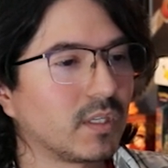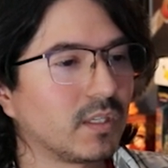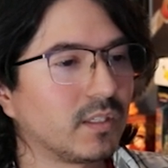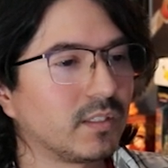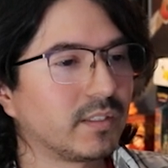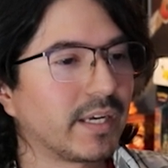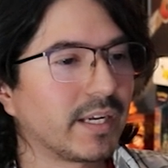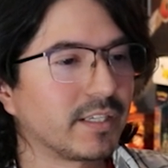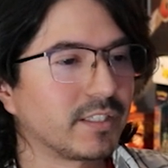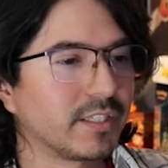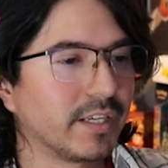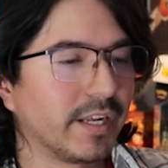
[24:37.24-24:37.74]

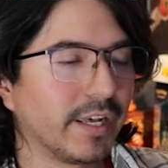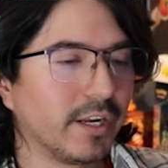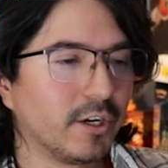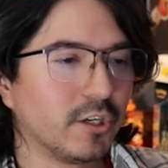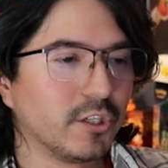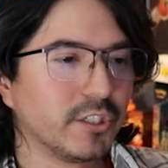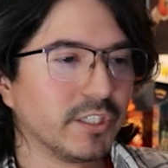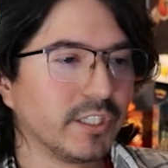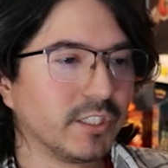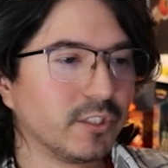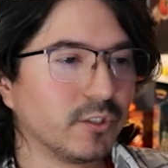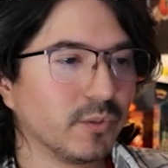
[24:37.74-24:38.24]
Attach an
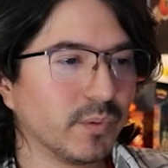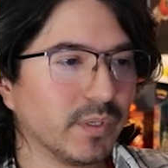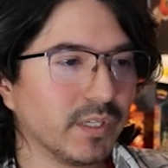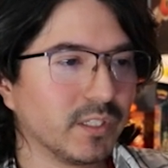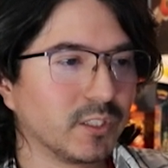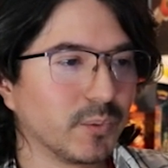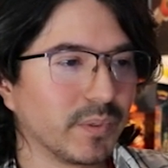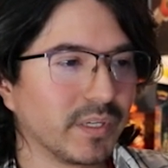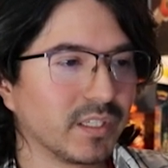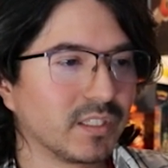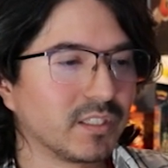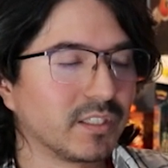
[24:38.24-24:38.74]
energy to it
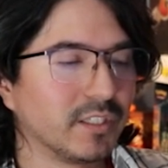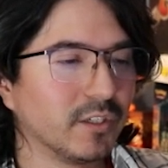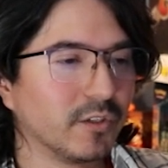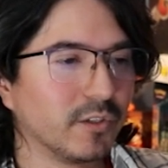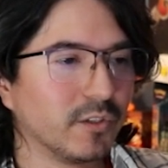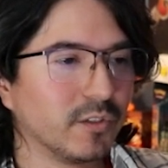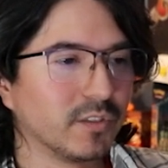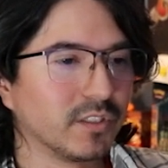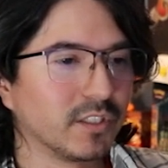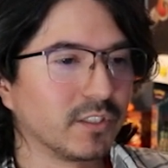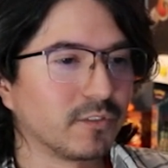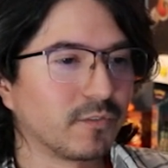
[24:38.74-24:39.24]
so we could still
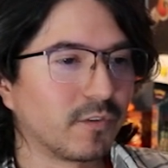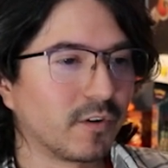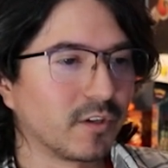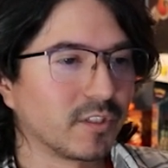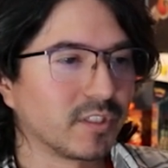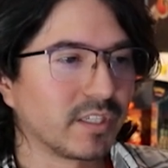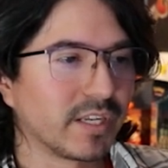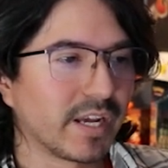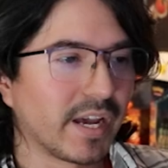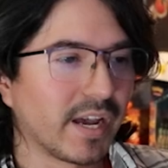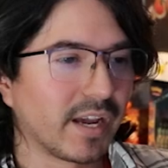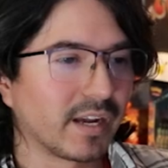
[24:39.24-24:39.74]
use its first
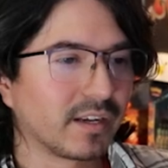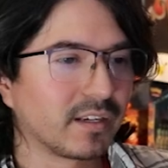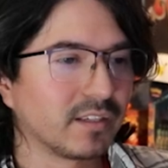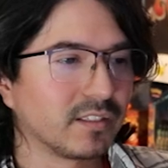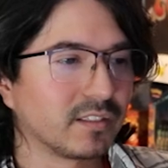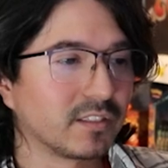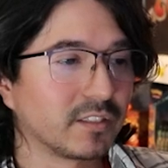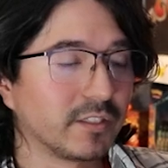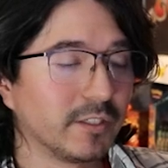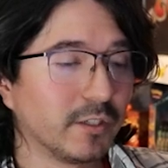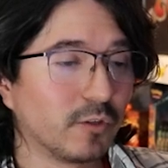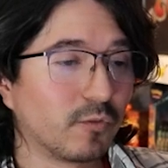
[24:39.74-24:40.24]
attack.
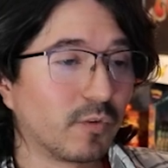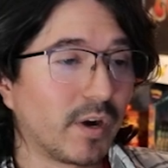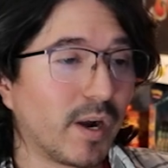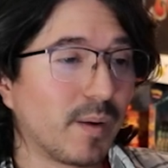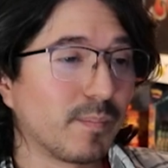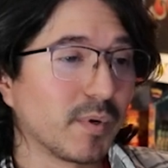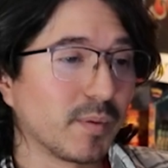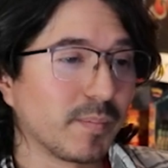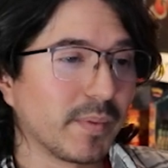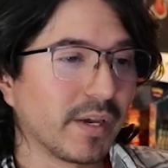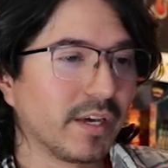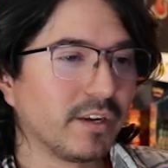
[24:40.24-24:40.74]
Still
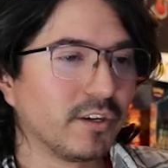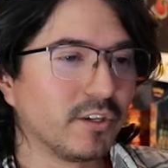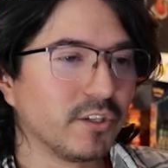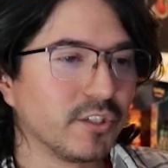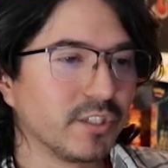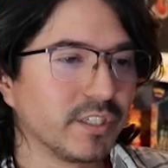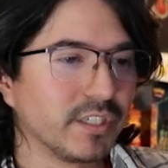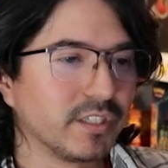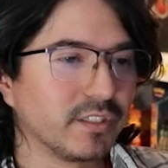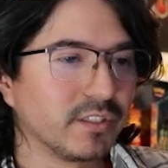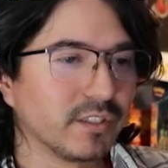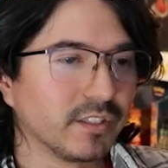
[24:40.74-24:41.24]
ramp up
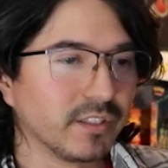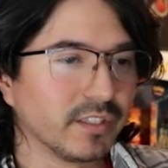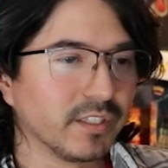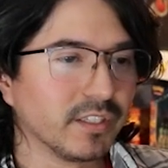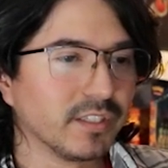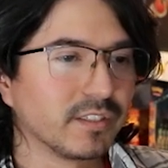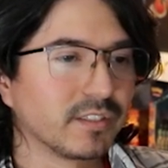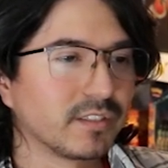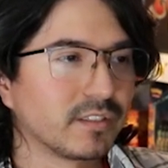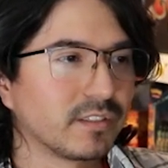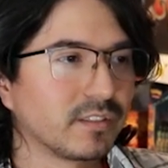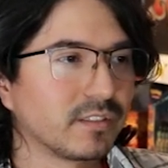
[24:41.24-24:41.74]
energy to
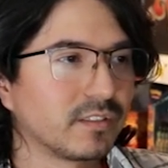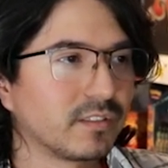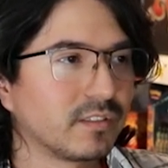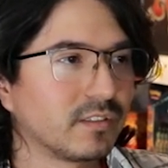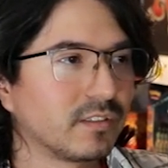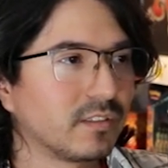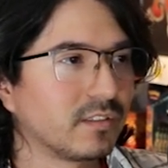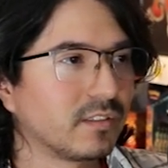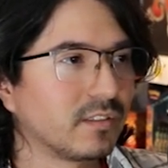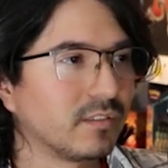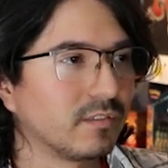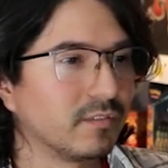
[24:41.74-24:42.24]
this
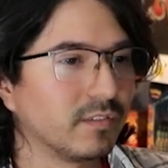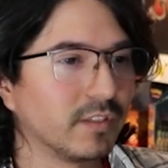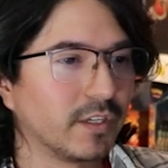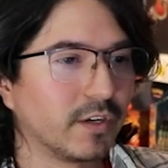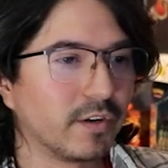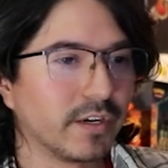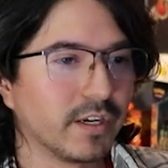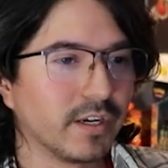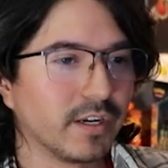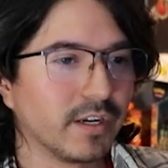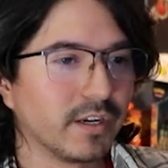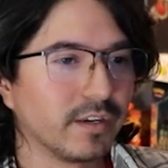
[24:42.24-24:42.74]

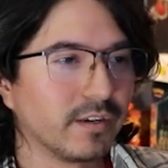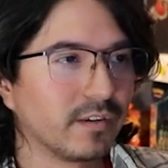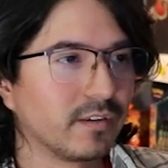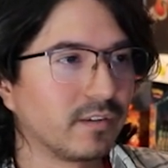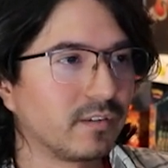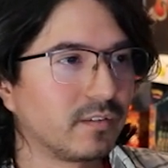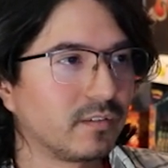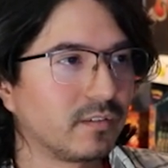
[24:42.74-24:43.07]
Flareon.